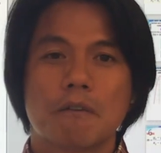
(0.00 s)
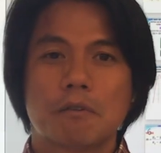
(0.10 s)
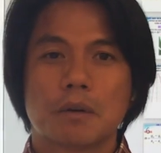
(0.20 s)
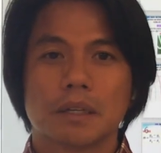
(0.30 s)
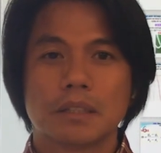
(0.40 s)

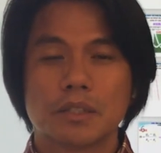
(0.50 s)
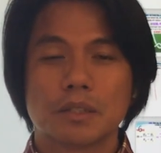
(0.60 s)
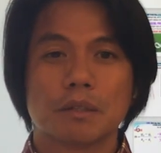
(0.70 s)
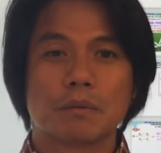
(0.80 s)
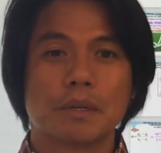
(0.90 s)
for
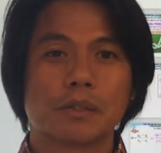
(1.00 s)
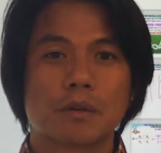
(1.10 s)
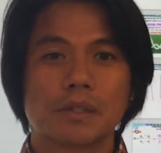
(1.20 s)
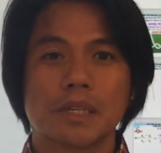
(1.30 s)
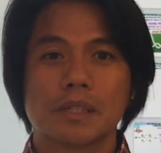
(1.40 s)
additional
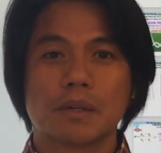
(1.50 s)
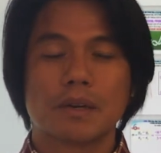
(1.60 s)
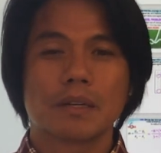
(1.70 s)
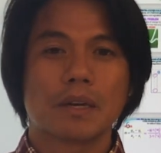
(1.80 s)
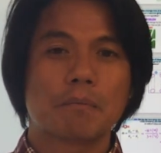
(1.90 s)
resources so
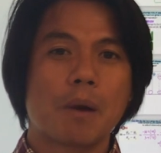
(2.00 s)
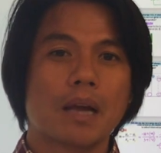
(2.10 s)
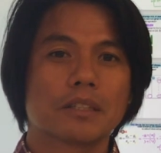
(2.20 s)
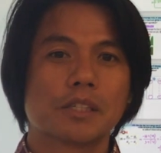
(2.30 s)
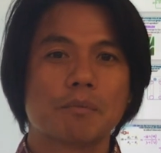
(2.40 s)
that you can
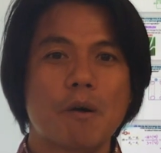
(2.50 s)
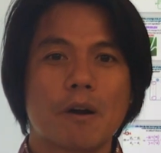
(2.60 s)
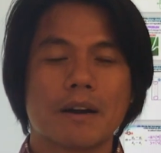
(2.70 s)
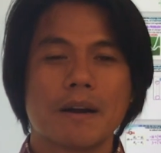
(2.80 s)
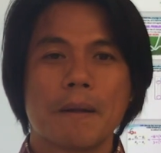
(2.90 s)
practice more.